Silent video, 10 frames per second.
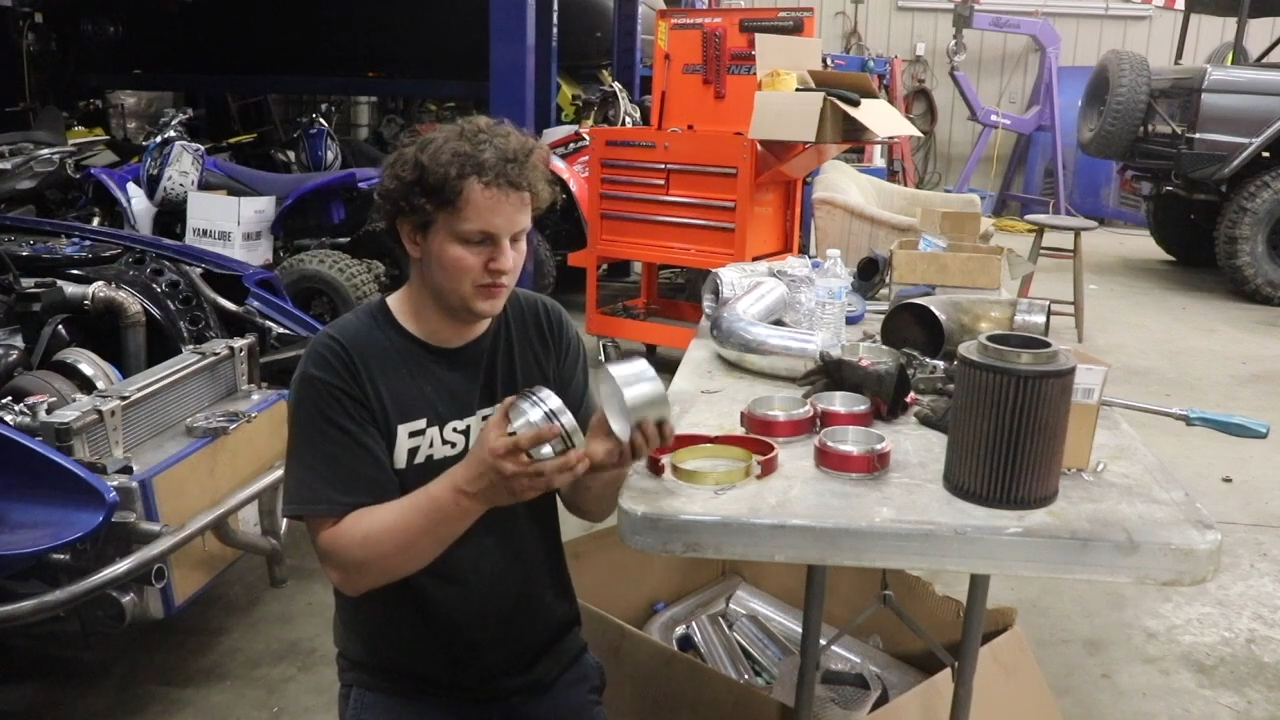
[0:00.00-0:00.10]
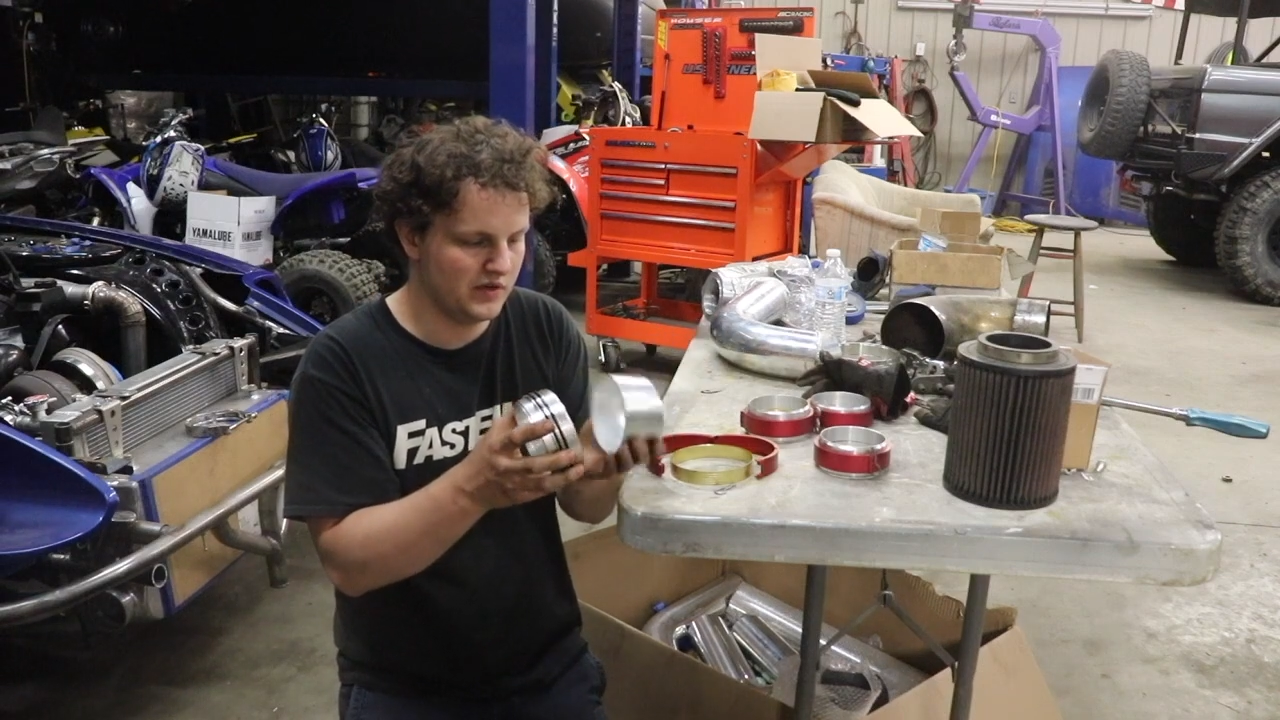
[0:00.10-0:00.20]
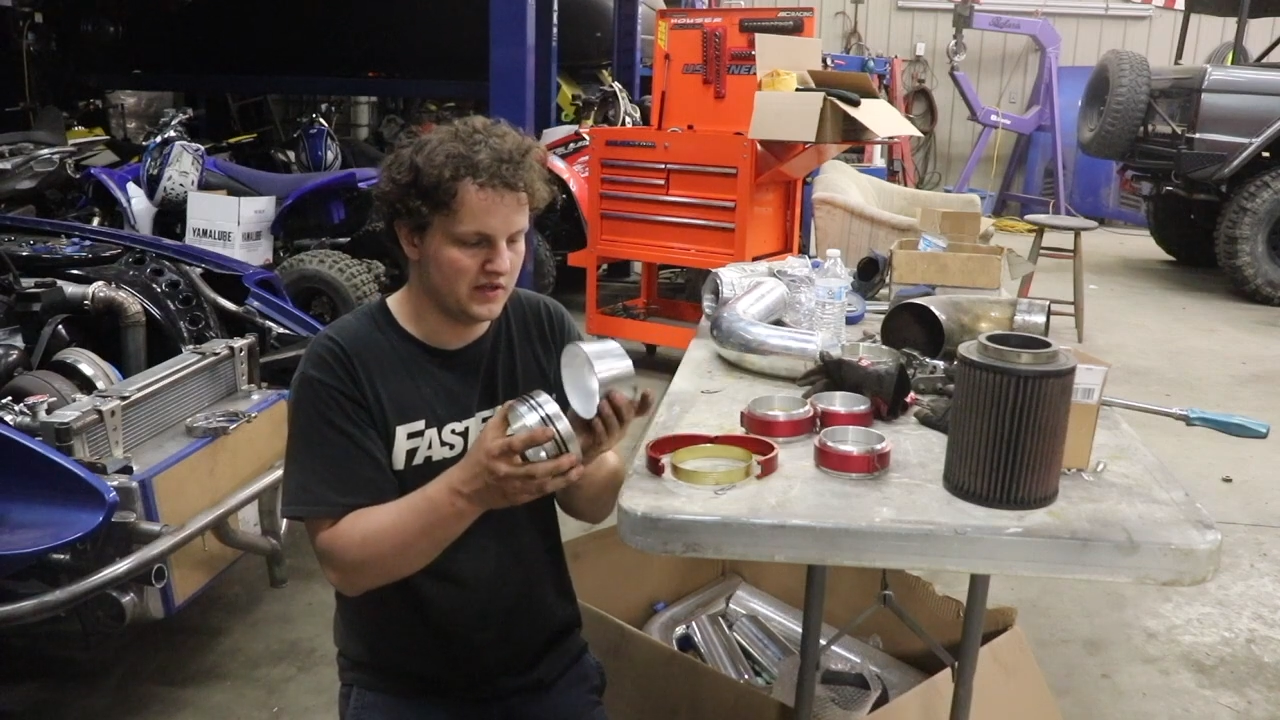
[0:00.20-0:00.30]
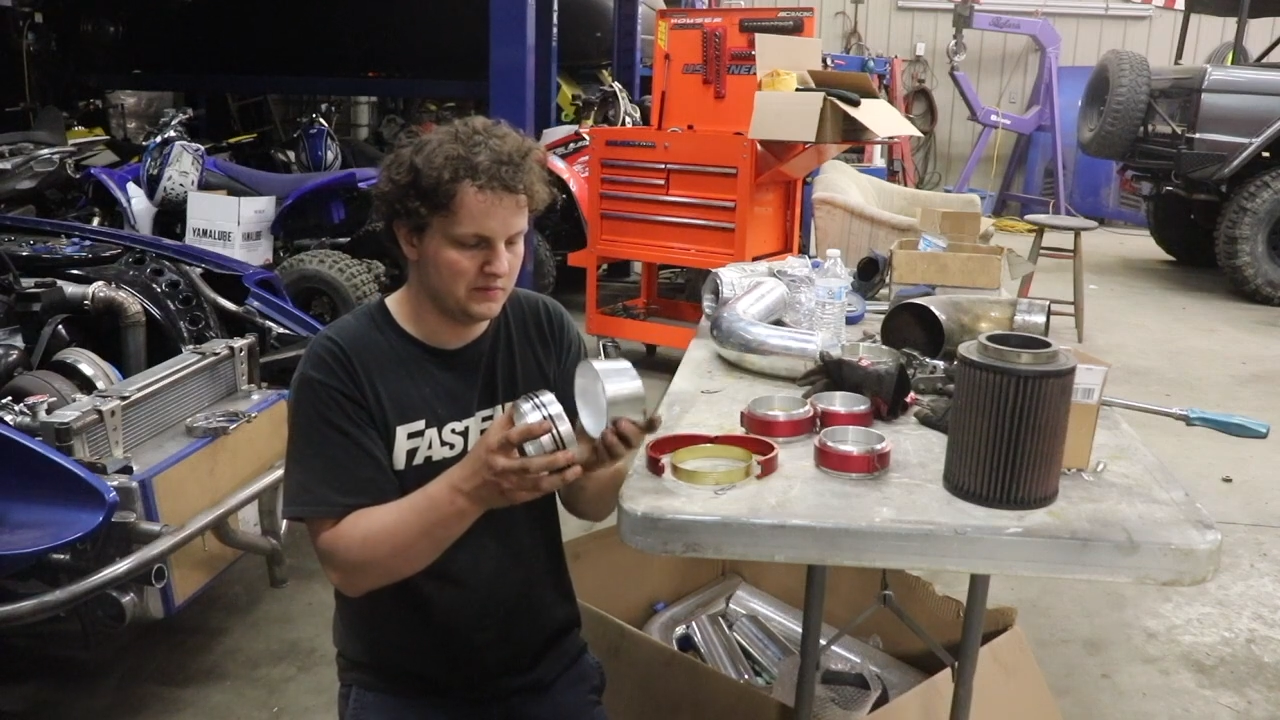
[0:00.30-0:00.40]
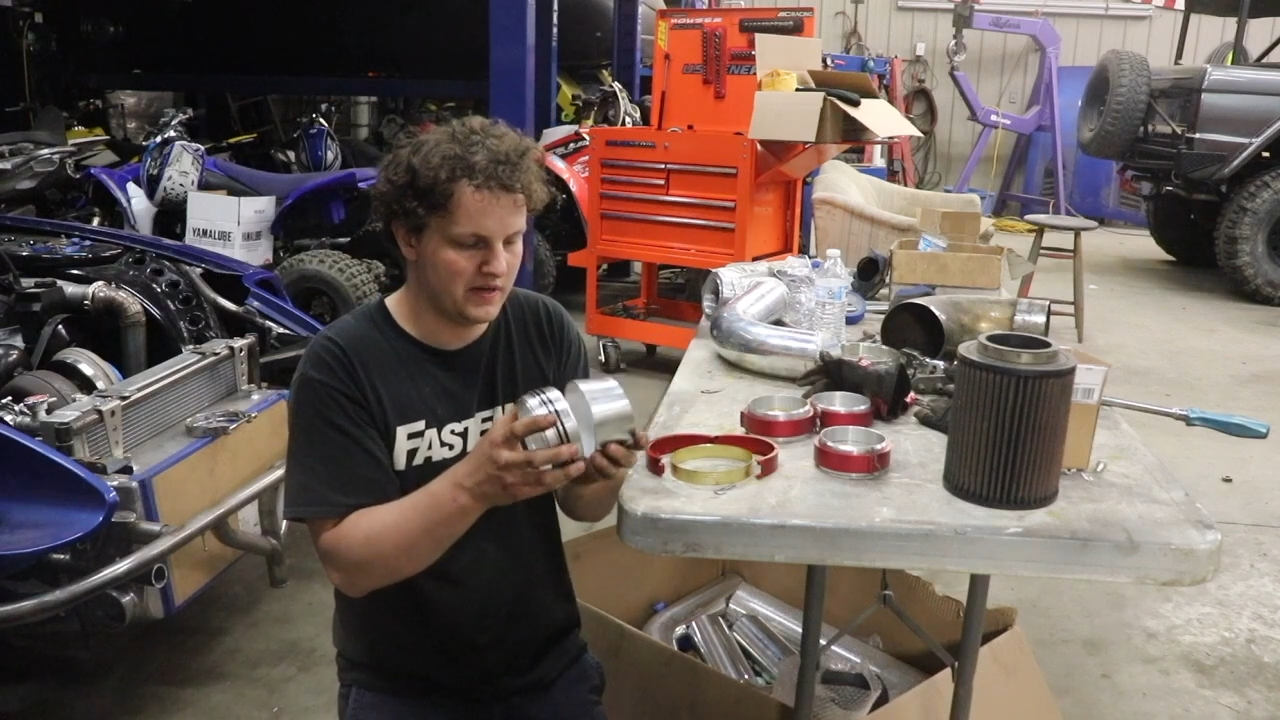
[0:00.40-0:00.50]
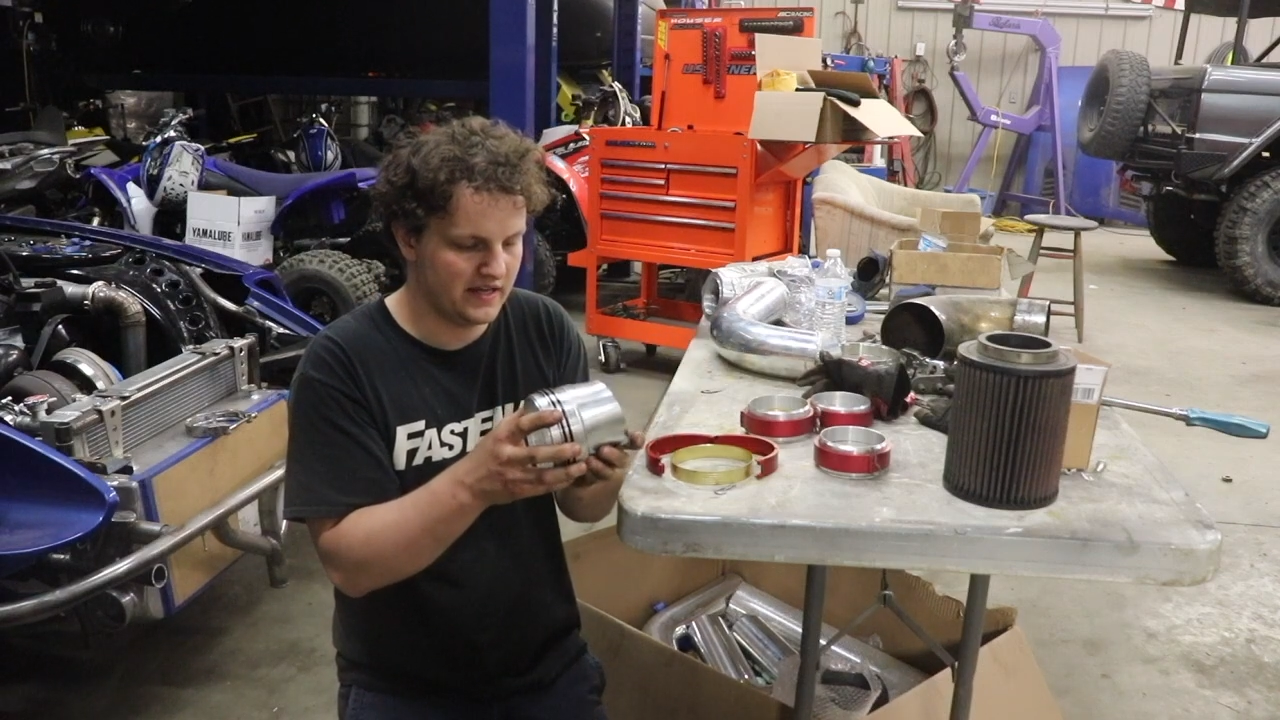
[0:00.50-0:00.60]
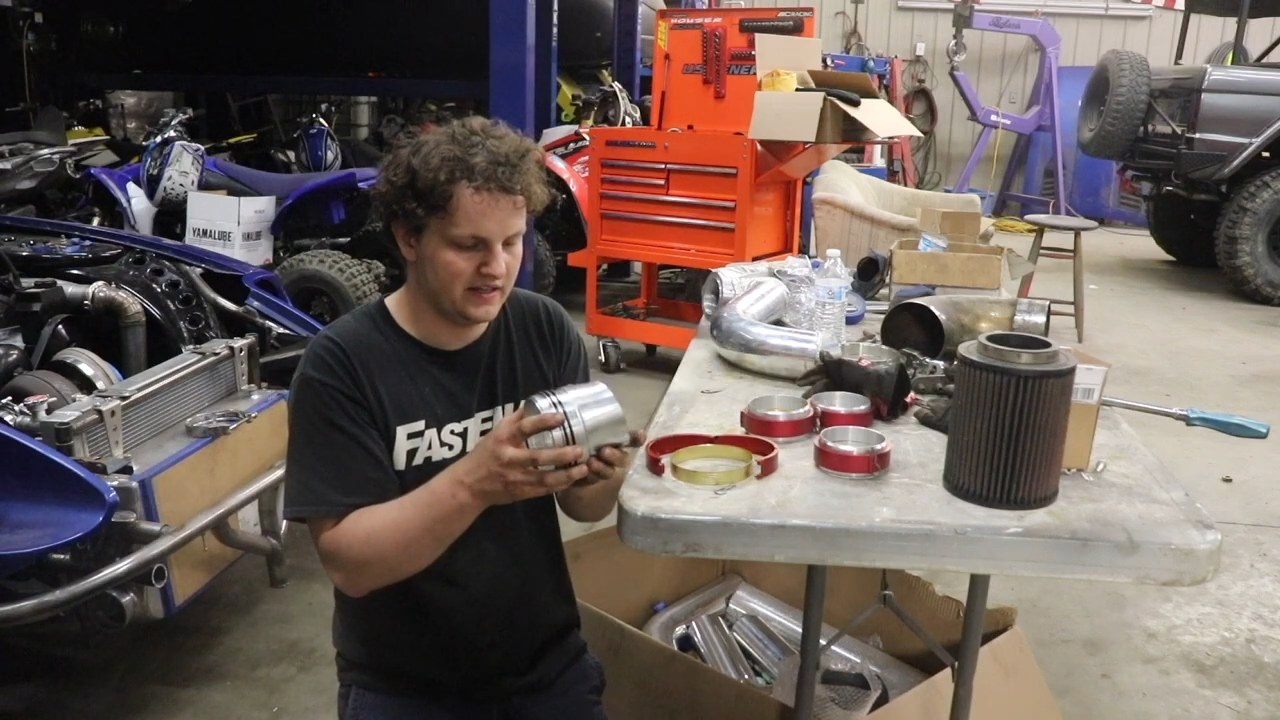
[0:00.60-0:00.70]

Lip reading: weld my